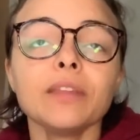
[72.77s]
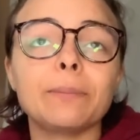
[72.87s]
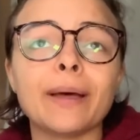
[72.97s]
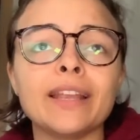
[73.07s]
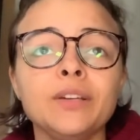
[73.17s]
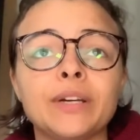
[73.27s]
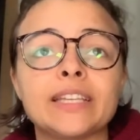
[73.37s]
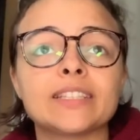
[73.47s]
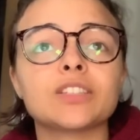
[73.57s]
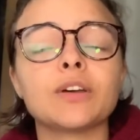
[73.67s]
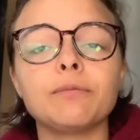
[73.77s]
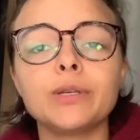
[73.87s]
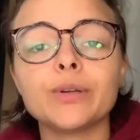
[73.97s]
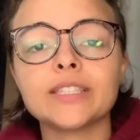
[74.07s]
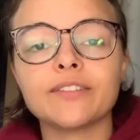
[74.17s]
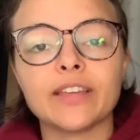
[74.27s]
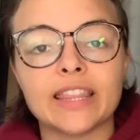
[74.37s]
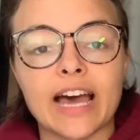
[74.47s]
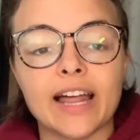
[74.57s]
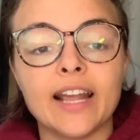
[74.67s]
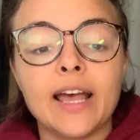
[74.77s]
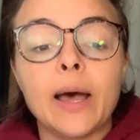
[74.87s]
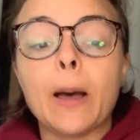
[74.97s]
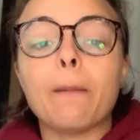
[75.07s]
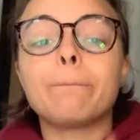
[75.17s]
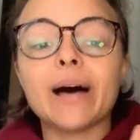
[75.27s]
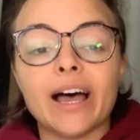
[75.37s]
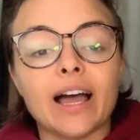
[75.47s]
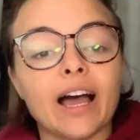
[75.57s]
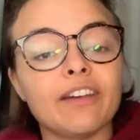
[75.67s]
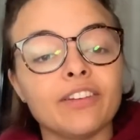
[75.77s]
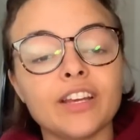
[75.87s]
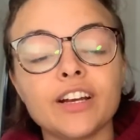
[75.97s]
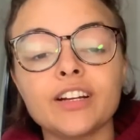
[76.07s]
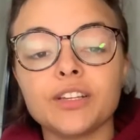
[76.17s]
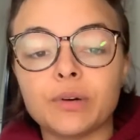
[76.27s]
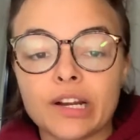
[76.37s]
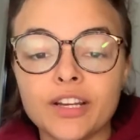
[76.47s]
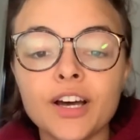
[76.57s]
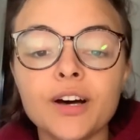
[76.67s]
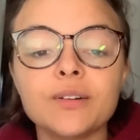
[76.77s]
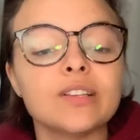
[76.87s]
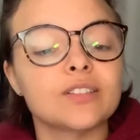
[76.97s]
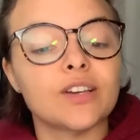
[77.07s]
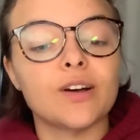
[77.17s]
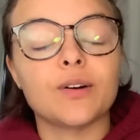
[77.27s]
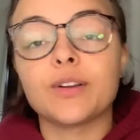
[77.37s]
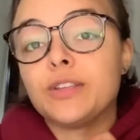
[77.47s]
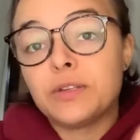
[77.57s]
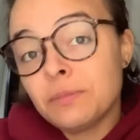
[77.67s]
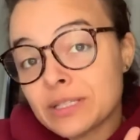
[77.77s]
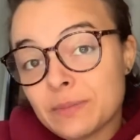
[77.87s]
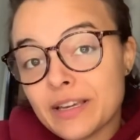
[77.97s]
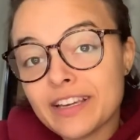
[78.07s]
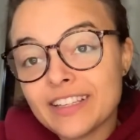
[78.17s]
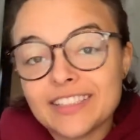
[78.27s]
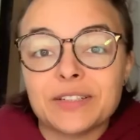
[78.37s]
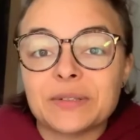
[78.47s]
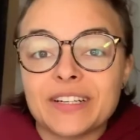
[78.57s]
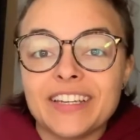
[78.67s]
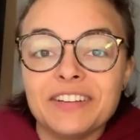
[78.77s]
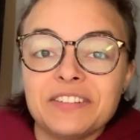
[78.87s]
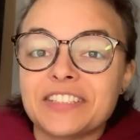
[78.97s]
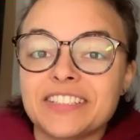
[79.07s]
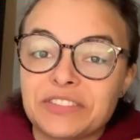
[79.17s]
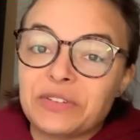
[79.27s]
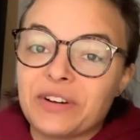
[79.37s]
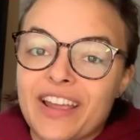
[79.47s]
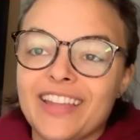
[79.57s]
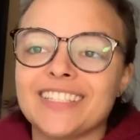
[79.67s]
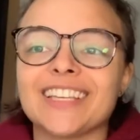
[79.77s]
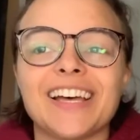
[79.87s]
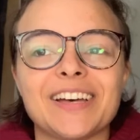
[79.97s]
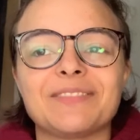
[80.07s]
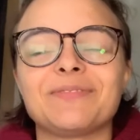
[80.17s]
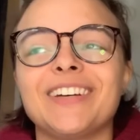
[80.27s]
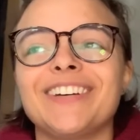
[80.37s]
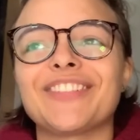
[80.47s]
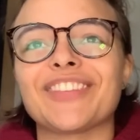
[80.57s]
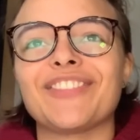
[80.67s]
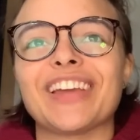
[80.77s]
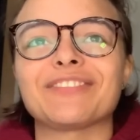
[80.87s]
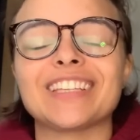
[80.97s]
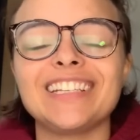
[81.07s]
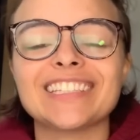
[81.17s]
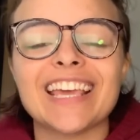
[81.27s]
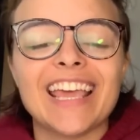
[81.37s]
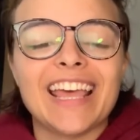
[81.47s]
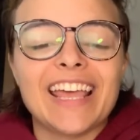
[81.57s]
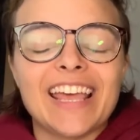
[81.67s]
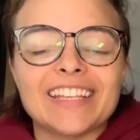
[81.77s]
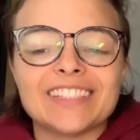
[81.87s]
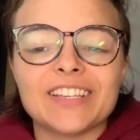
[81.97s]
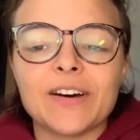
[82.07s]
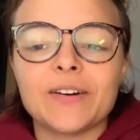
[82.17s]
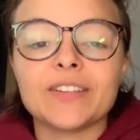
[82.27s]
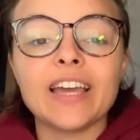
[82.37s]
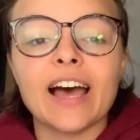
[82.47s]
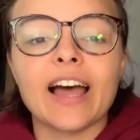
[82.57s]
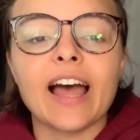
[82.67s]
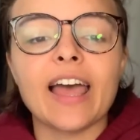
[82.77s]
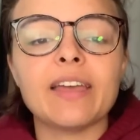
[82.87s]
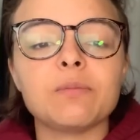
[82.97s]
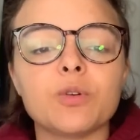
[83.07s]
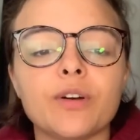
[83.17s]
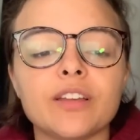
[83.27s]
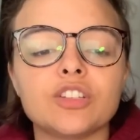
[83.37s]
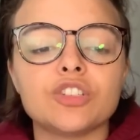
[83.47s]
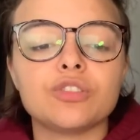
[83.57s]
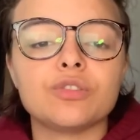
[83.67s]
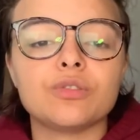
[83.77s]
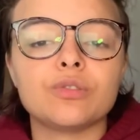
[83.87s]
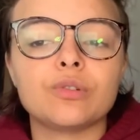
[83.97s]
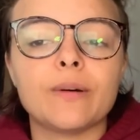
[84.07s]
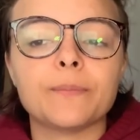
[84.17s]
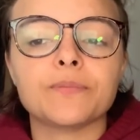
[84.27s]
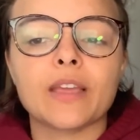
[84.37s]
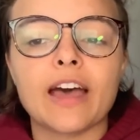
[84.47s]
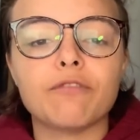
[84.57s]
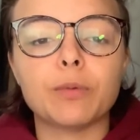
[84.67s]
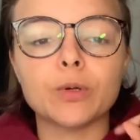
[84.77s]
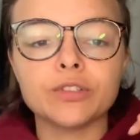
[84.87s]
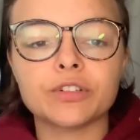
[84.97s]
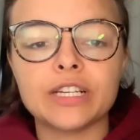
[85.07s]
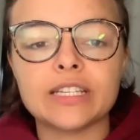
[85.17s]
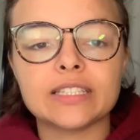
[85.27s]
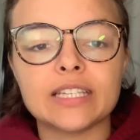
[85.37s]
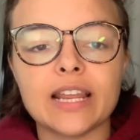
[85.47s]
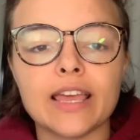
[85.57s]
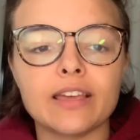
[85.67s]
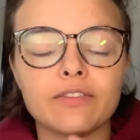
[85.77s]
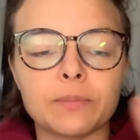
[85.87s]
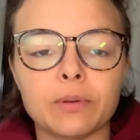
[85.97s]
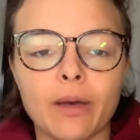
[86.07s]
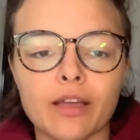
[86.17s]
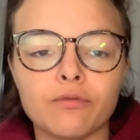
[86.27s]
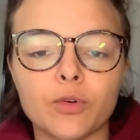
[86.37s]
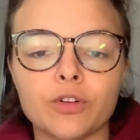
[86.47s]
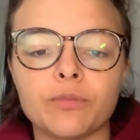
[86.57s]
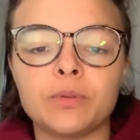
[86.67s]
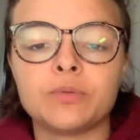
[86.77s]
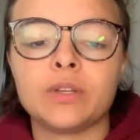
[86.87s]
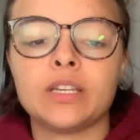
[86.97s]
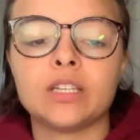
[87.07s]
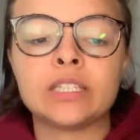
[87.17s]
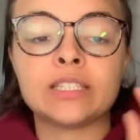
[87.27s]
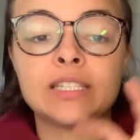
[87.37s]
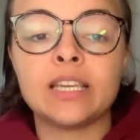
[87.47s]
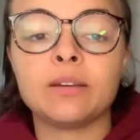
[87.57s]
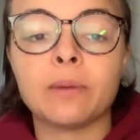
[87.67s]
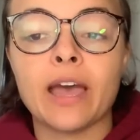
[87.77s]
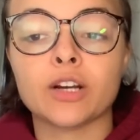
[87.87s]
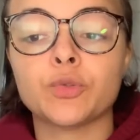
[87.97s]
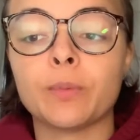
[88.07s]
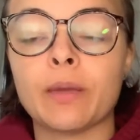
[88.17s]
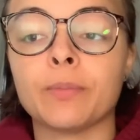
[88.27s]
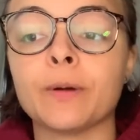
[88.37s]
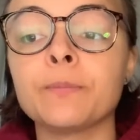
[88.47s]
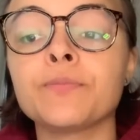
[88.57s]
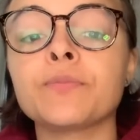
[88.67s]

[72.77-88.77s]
But anyways, so I've been doing stuff like that. But I figured you want to know, so you must be still working, which is great um, with families. So yeah, I'm going to have both screens today, flipping back and forth between seeing my actual paper.